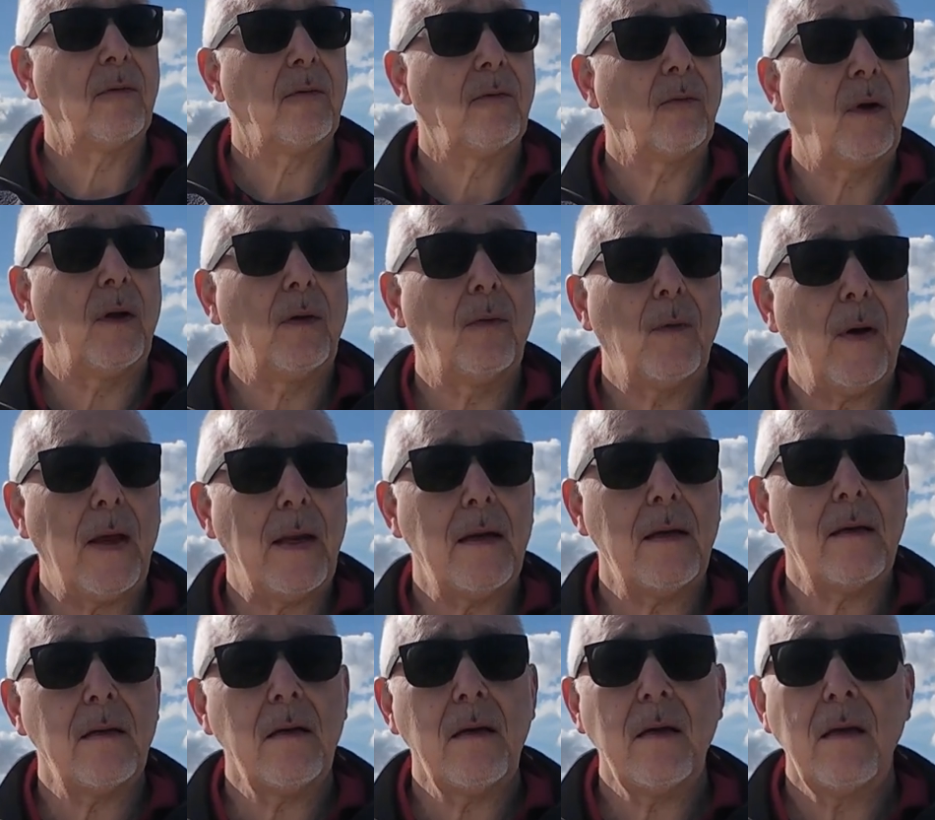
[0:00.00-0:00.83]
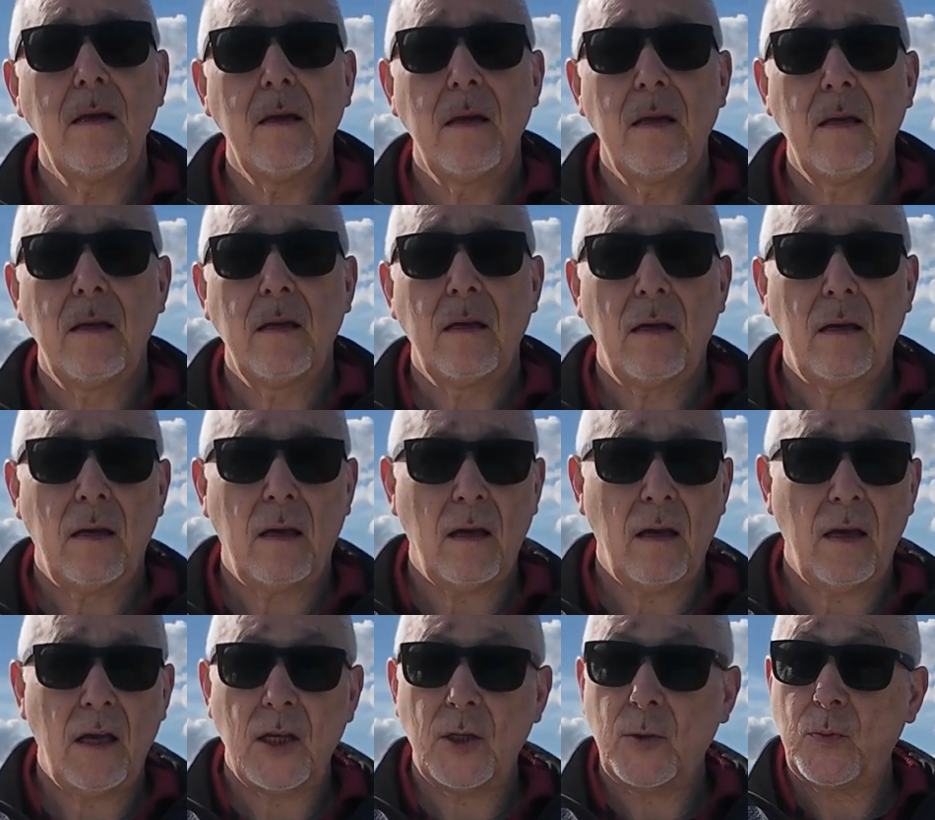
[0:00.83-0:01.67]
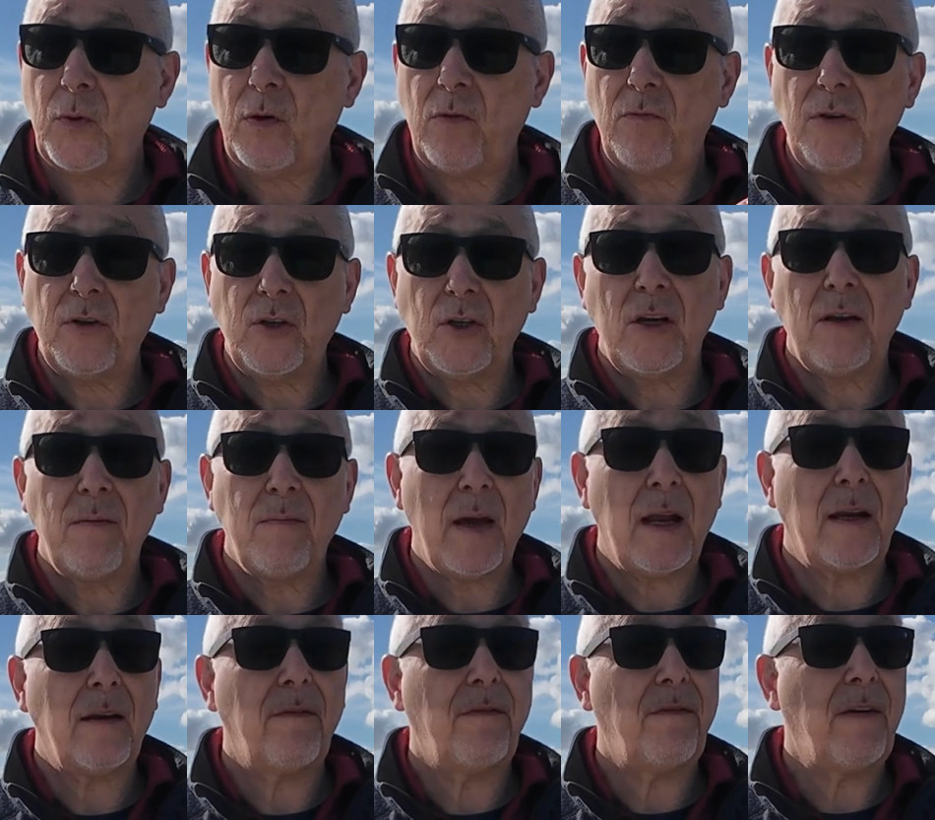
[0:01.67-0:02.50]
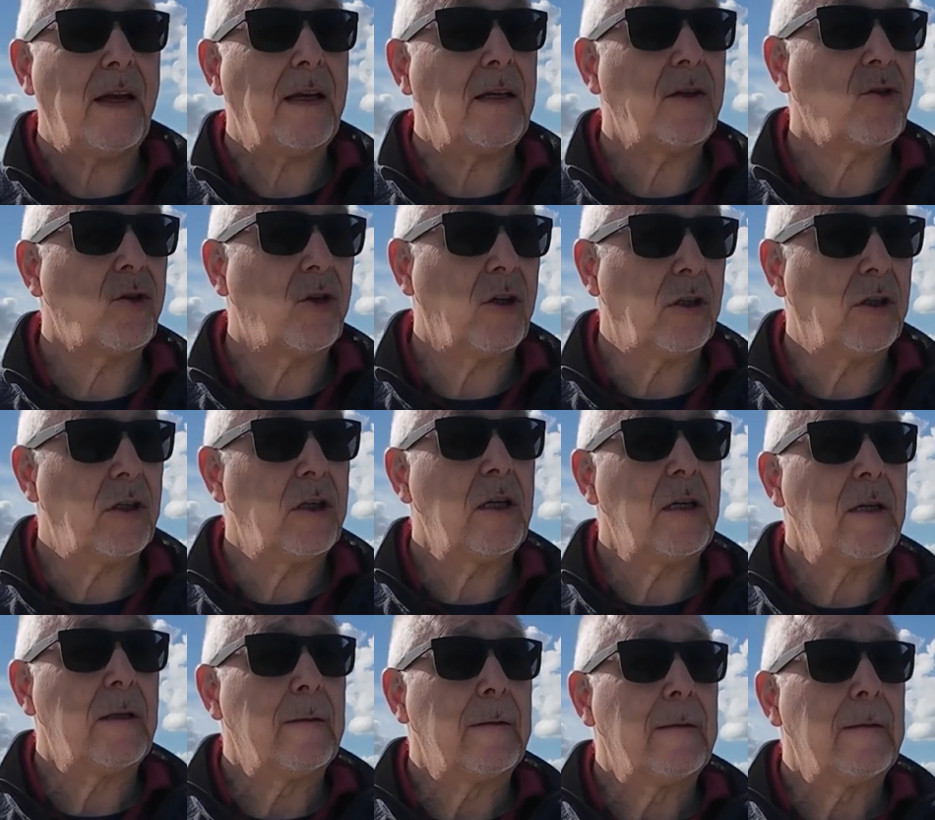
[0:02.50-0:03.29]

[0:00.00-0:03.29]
Well, when cars were originally manufactured,